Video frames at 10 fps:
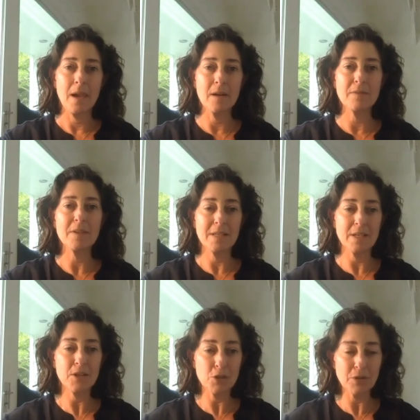of
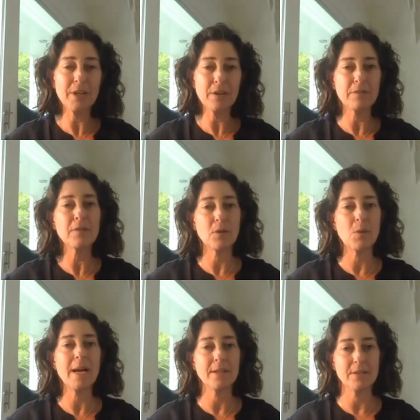you're here for a
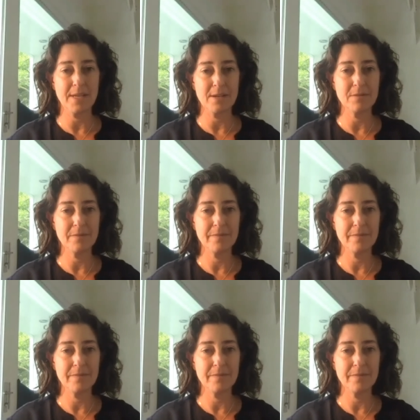while now.